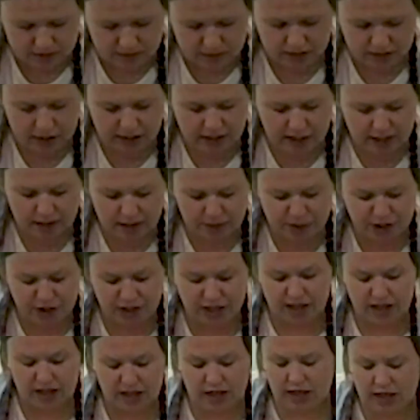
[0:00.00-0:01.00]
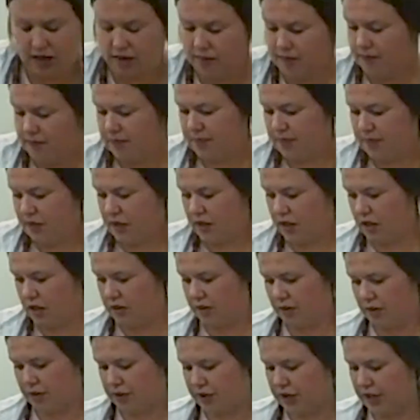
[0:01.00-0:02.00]
I kind of wish I had
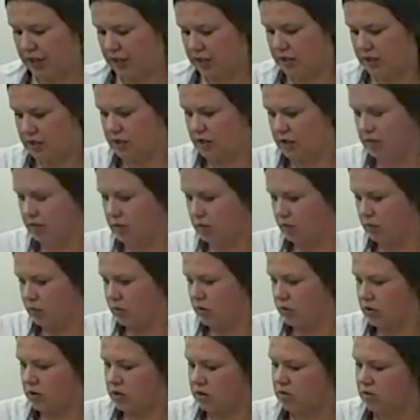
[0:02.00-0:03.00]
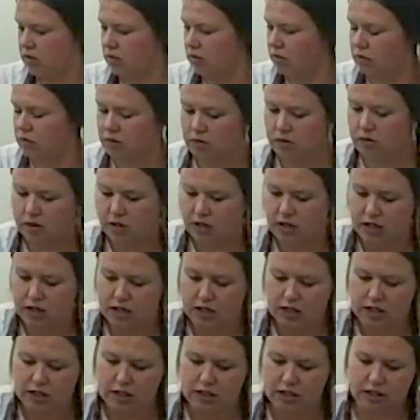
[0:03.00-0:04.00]
other things to use too.
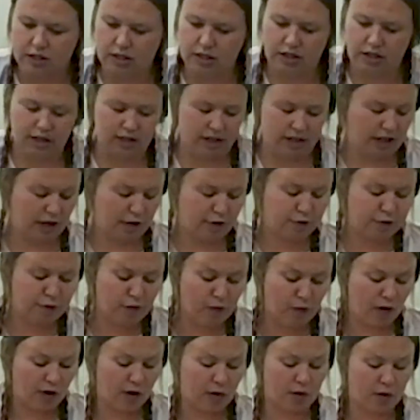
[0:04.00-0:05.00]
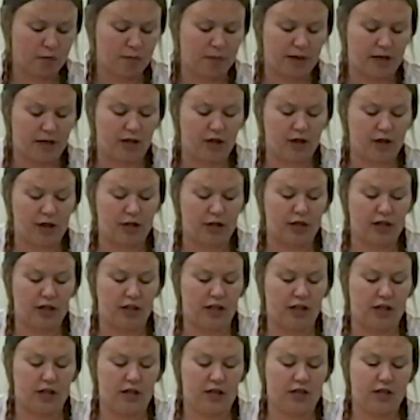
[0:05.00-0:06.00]
Like a fork would be
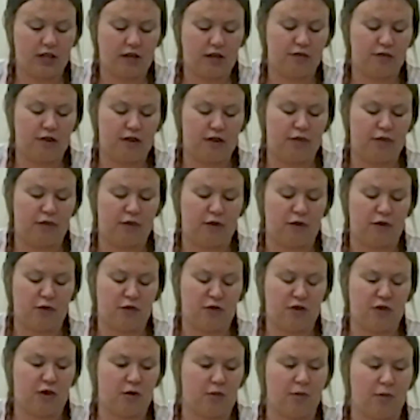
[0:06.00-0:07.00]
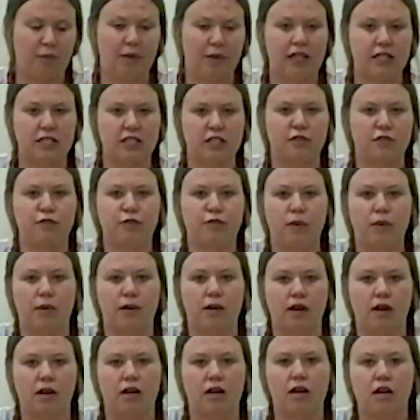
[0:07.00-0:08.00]
good. If you have one of those at home, a plastic
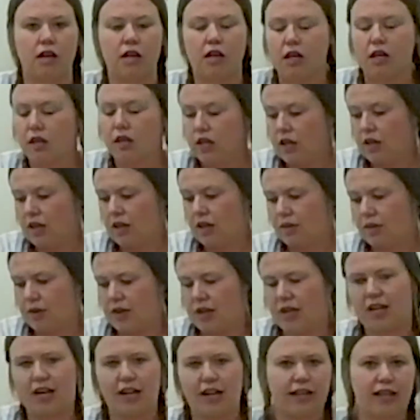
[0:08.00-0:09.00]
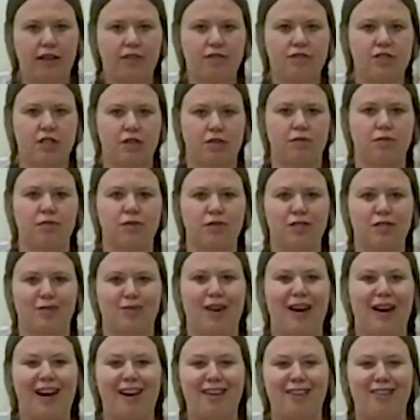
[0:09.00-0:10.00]
fork, you can kind of give some
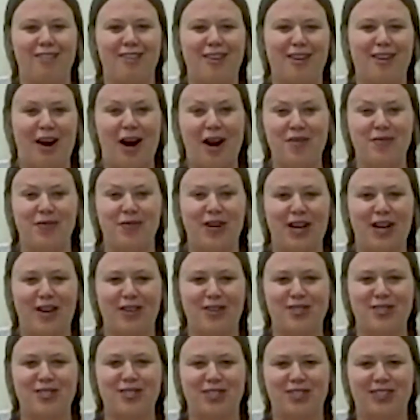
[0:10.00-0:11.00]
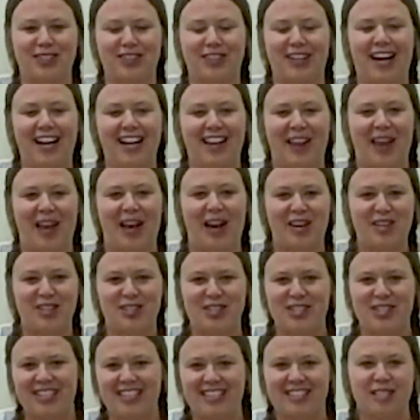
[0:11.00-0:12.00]
eyebrows or
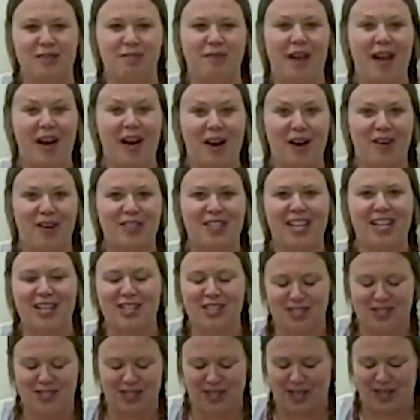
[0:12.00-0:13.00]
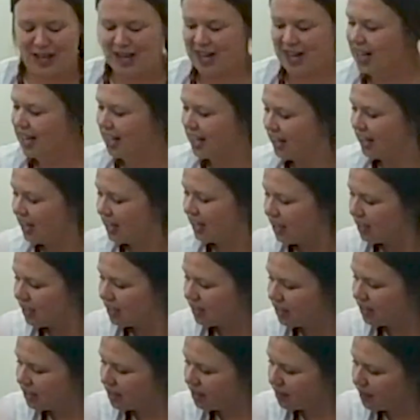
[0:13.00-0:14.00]
eyelashes, some hair texture.
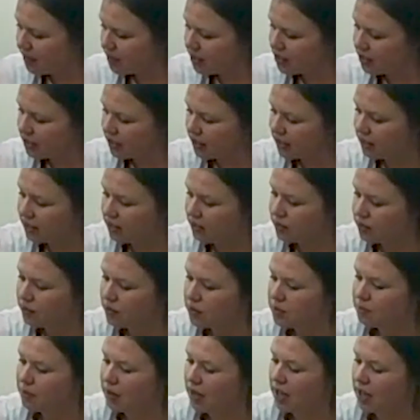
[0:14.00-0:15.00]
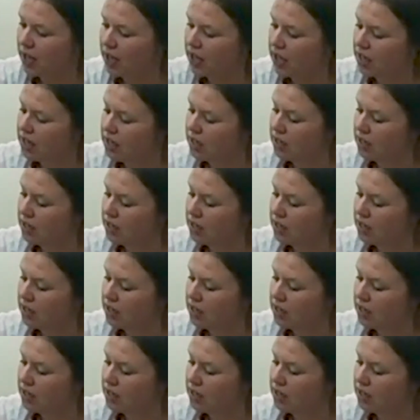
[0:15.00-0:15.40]
I'm actually gonna use my